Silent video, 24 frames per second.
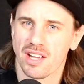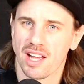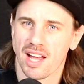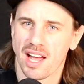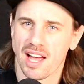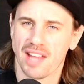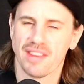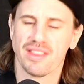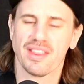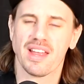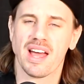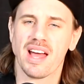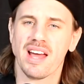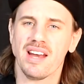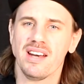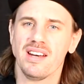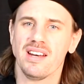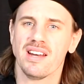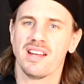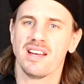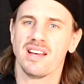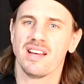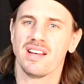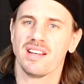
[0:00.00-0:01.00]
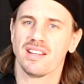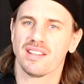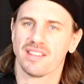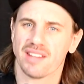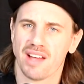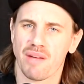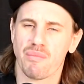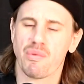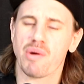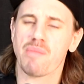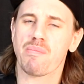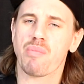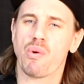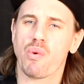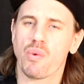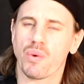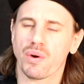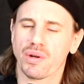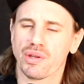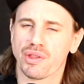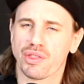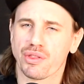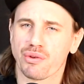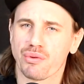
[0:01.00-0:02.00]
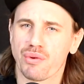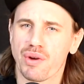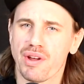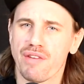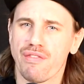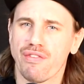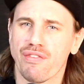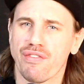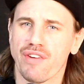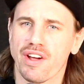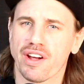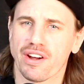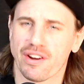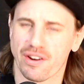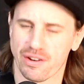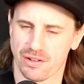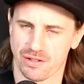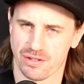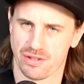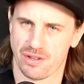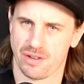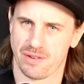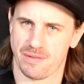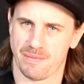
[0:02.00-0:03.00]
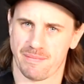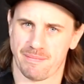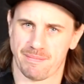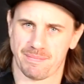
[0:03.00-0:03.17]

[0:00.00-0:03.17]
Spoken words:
And then we're pouring 3 fingers.